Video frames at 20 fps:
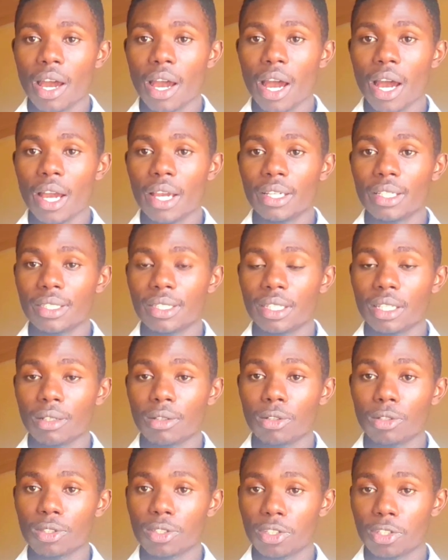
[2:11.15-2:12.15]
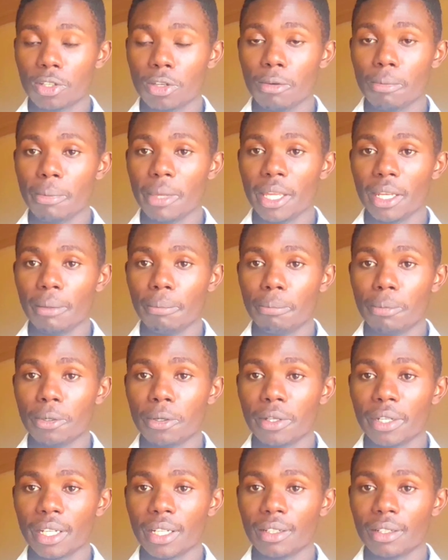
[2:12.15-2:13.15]
uh, is consuming
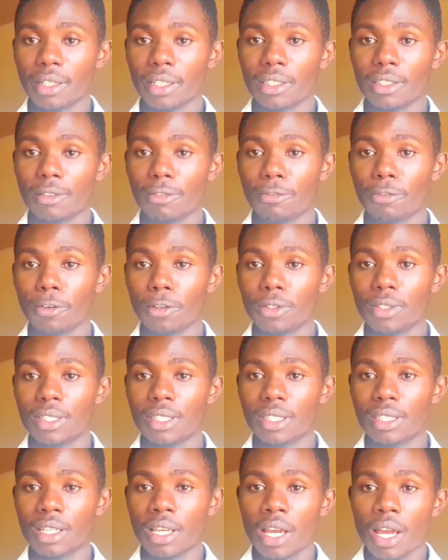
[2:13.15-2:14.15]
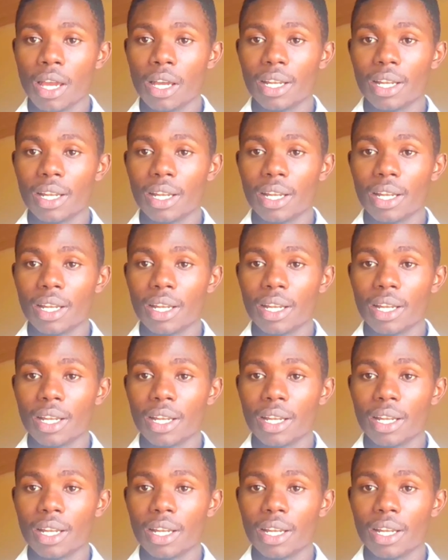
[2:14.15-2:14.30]
purine-rich foods